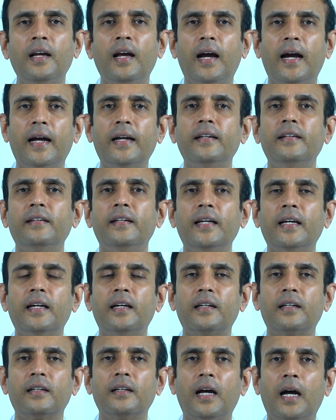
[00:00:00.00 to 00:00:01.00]
and they
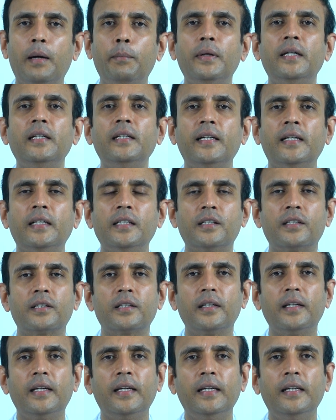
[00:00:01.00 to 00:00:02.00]
are abundant
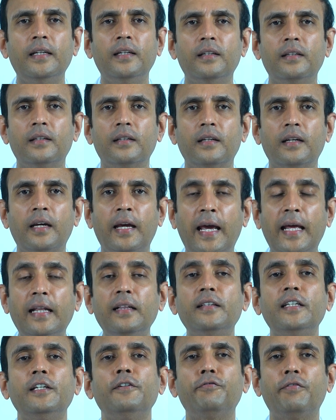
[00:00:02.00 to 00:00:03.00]
in
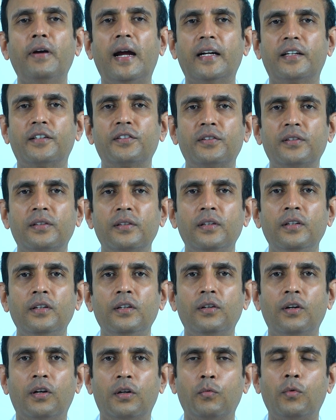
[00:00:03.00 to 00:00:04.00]
healthy fats,
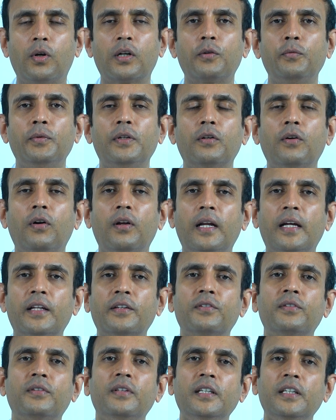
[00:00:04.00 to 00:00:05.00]
or what we call
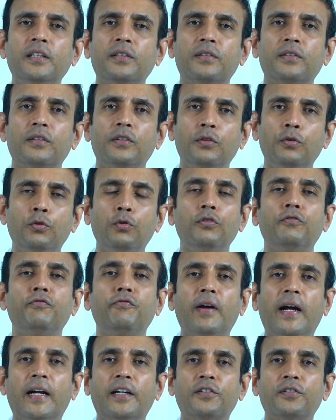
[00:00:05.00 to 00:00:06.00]
as these good
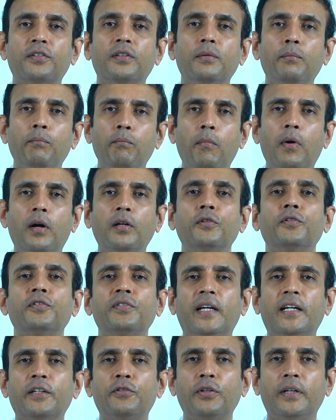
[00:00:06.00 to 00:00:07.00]
fats,
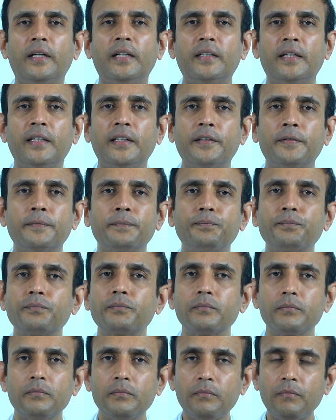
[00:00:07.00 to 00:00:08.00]
monosaturated
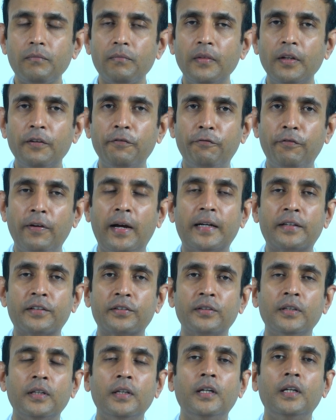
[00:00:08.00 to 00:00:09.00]

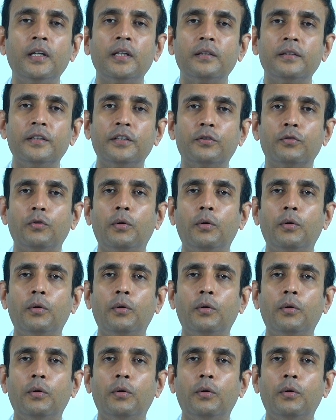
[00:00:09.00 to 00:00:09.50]
fats, these